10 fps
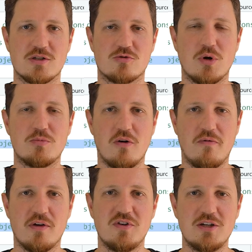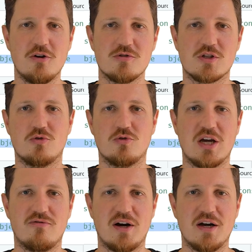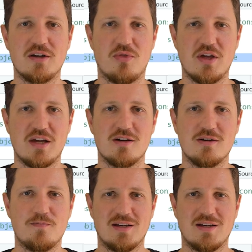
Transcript: description of the video, so you can find it there.